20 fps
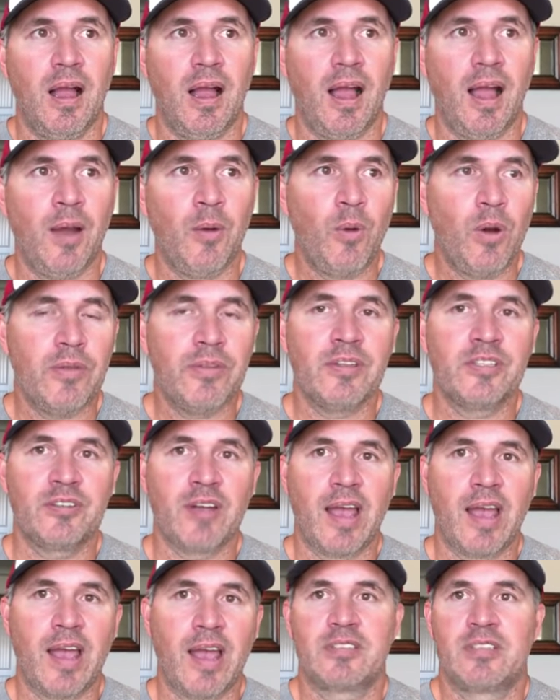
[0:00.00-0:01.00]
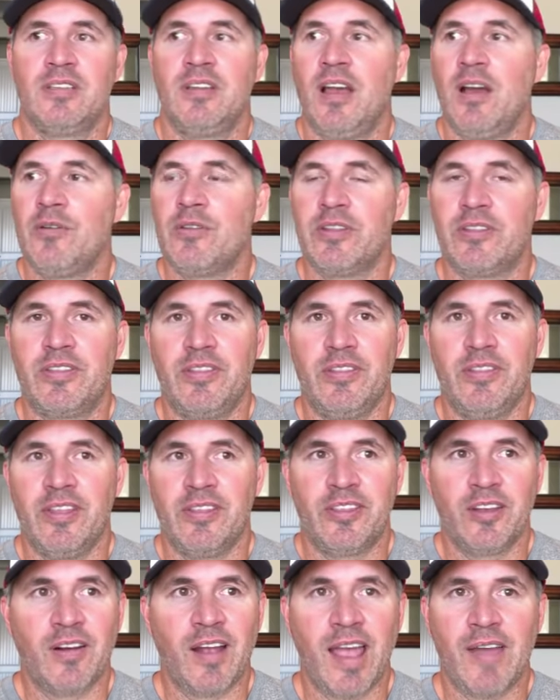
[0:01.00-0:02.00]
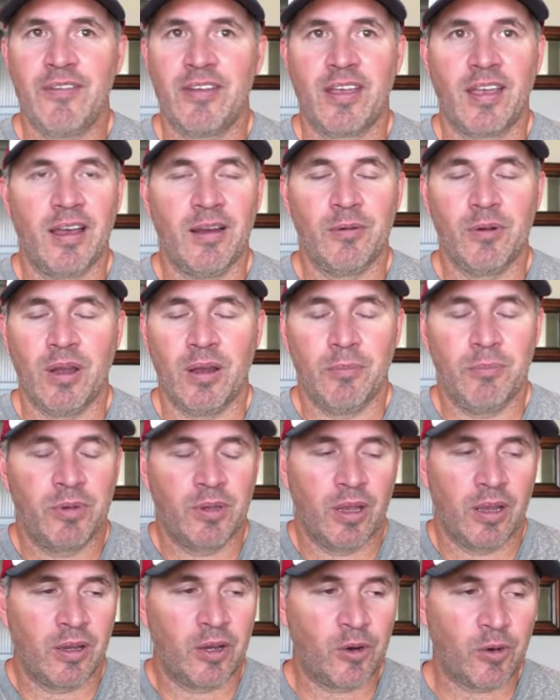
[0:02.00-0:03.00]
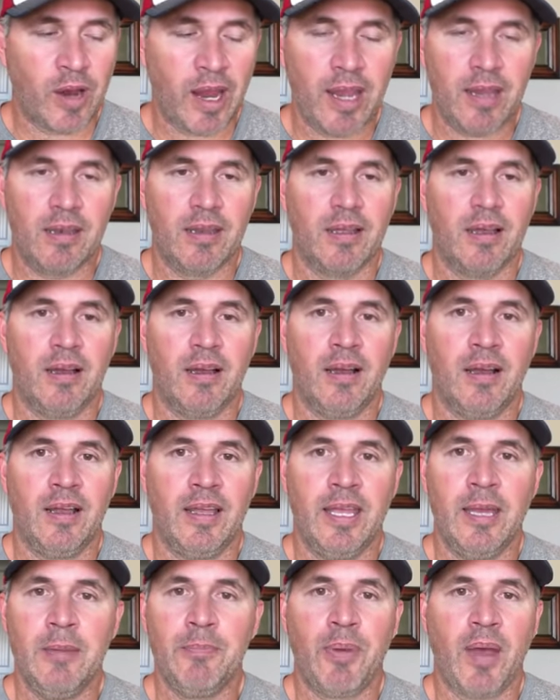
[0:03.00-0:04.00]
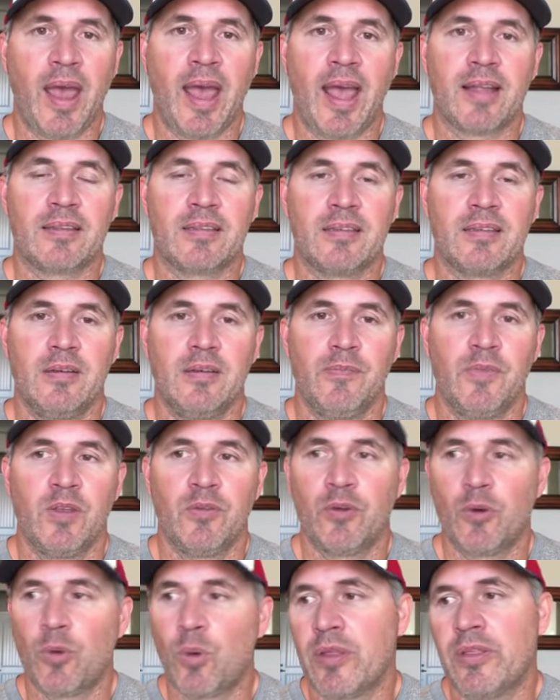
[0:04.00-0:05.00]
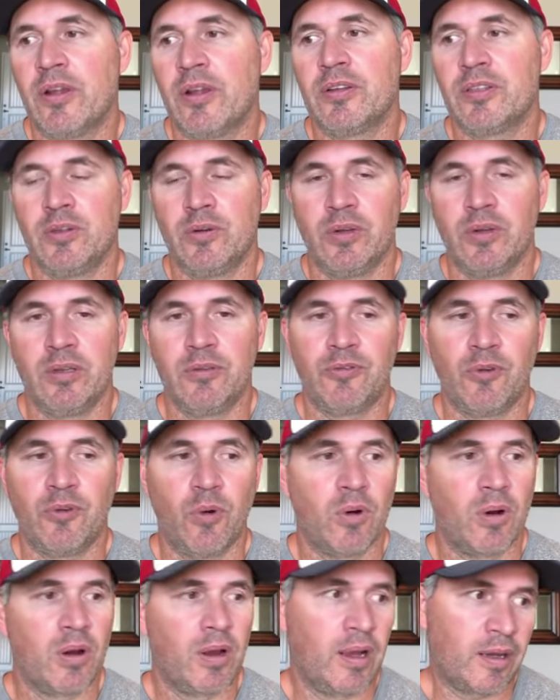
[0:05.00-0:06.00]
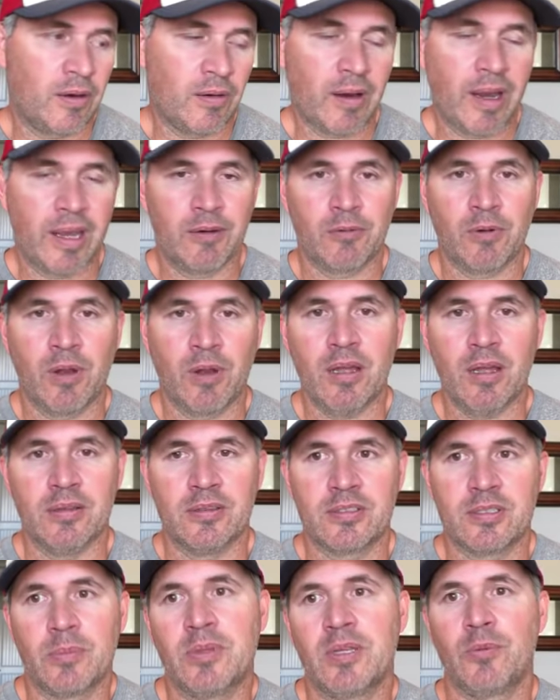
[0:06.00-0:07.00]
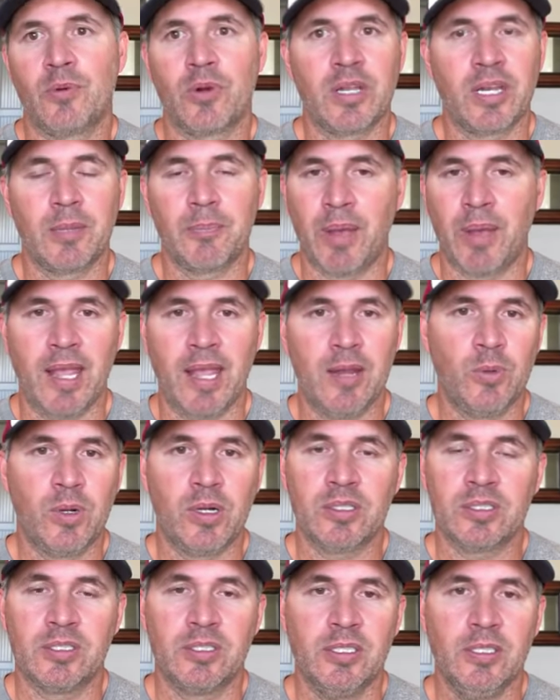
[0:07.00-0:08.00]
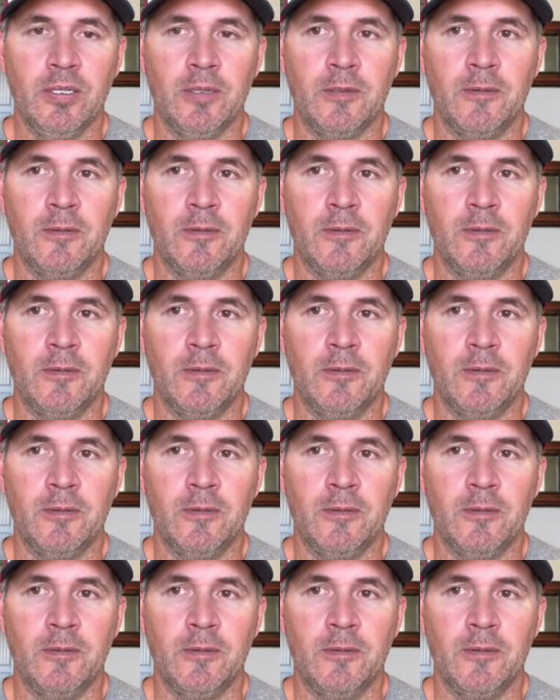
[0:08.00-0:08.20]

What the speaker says: I want the drivers to know that they're having a great impact for what they're doing for a great run, something we're getting paid well to do.